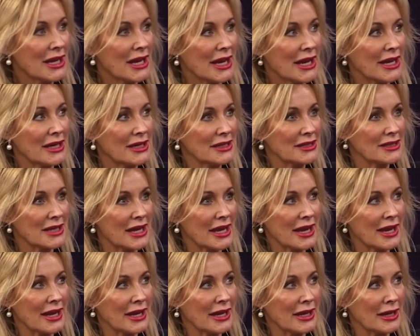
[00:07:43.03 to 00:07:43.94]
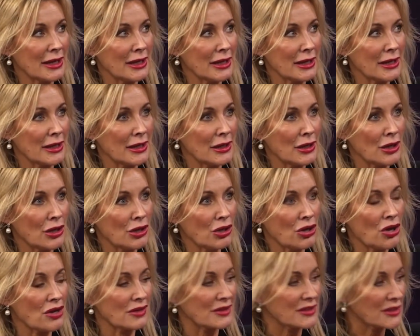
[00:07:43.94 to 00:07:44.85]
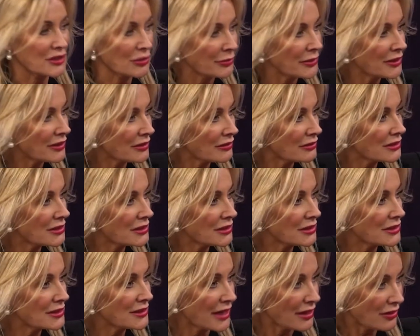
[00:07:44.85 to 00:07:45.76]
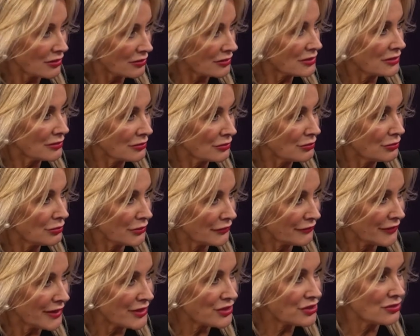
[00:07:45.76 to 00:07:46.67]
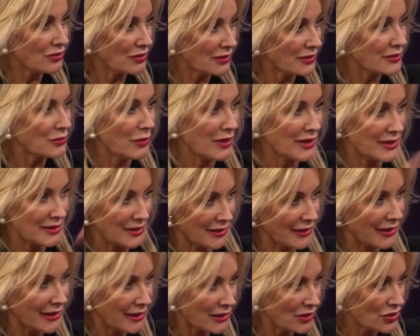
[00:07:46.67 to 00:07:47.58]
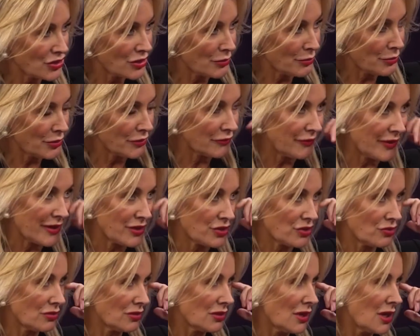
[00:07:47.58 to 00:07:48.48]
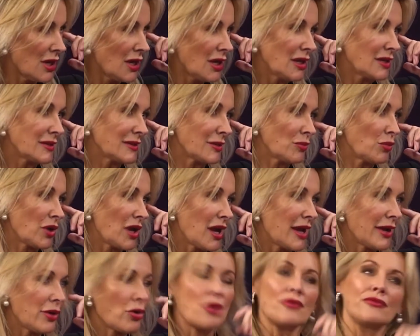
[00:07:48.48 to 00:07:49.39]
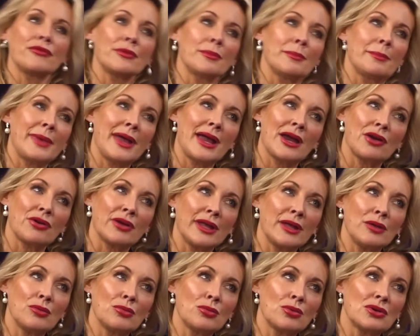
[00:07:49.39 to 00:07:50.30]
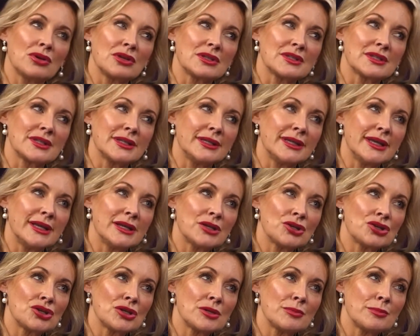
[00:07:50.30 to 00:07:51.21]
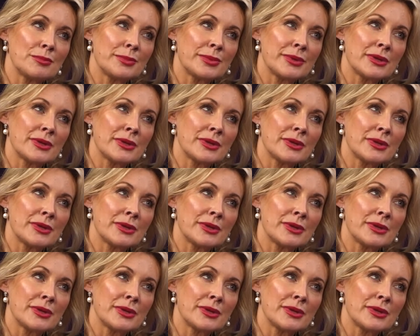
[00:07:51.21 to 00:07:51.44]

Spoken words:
He's a consummate sales professional as well as a leadership professional. So what I got from Barry was leadership